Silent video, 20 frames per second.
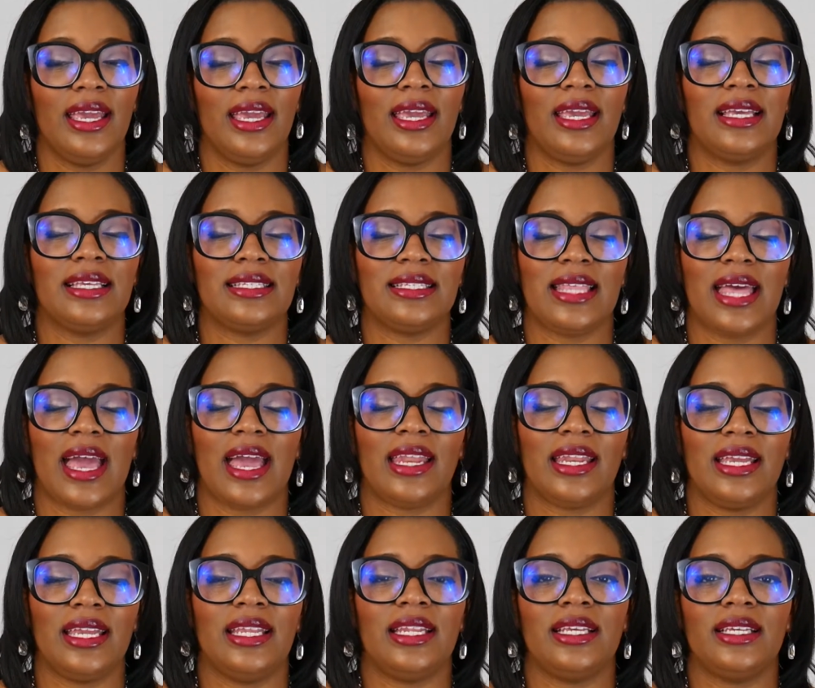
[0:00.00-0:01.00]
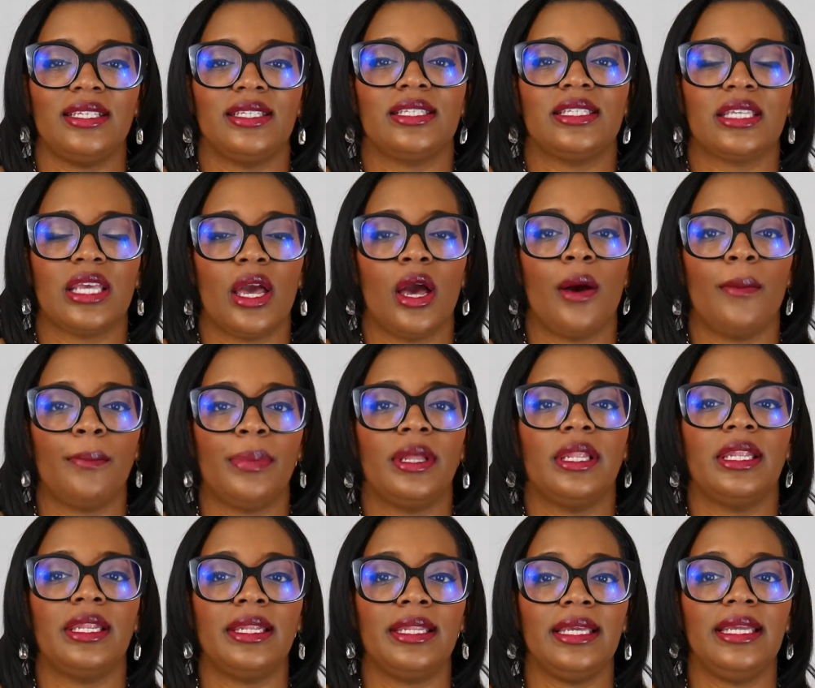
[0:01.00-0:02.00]
is that it is
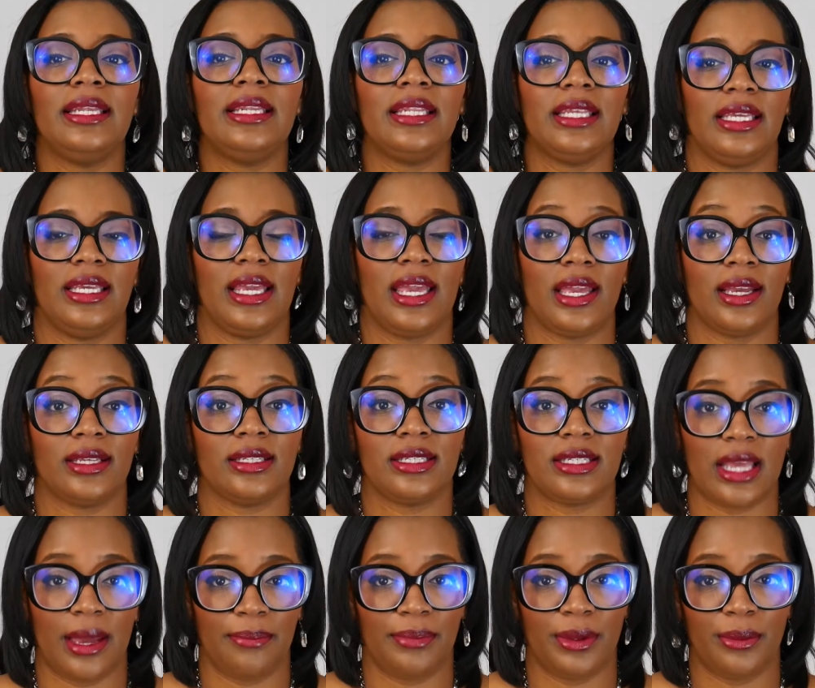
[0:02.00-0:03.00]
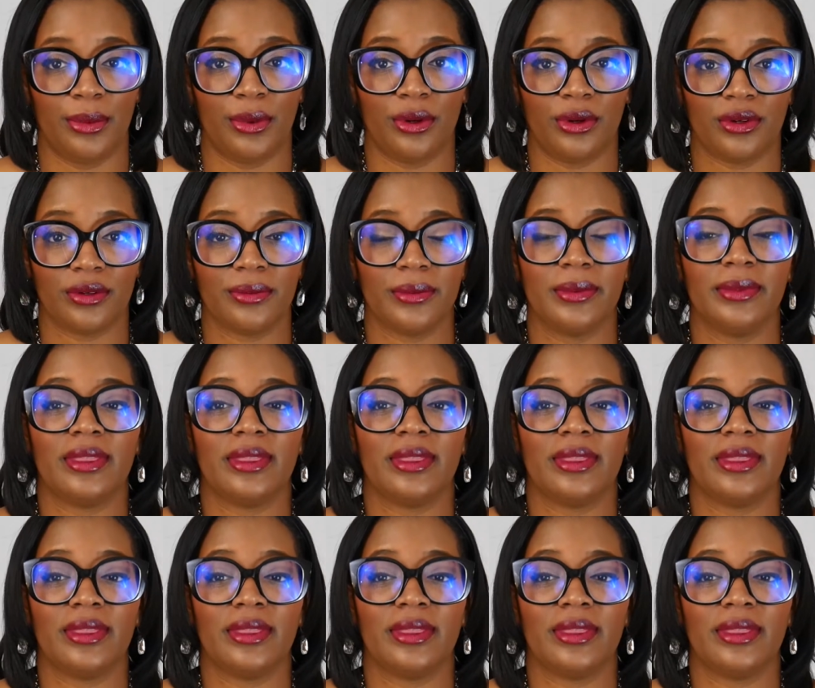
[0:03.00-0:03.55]
completely acceptable